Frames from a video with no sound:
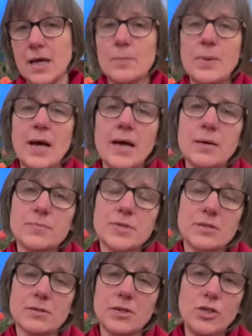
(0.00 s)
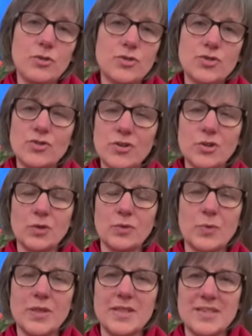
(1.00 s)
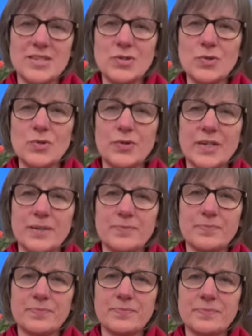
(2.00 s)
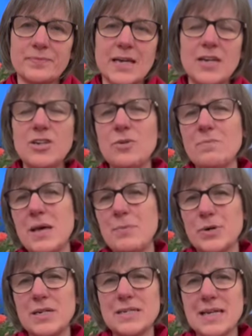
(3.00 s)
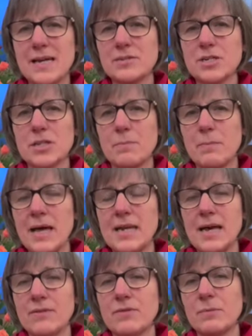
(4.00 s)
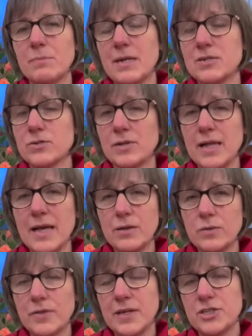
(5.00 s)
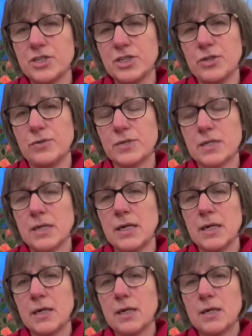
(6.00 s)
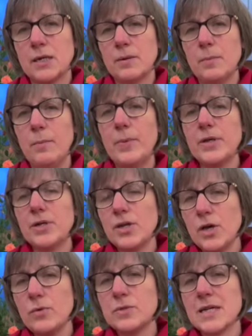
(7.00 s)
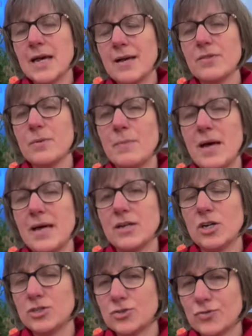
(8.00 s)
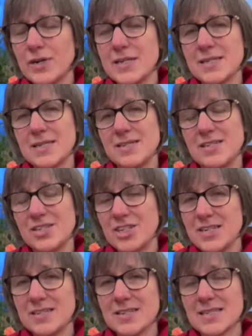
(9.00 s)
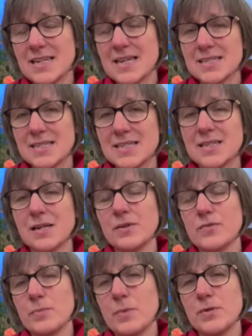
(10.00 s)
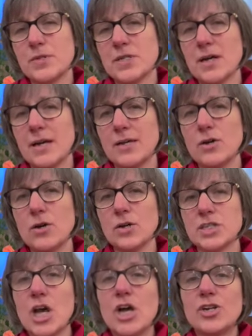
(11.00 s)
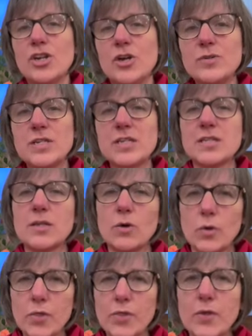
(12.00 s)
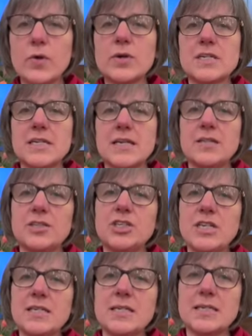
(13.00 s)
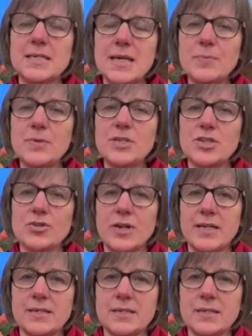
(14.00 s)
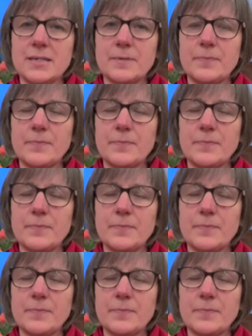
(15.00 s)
Perhaps you struggle with this story, and you may put it down to the man having mental health issues. But note how the man addresses Jesus as the Son of the Most High God. Notice the authority that Jesus demonstrates.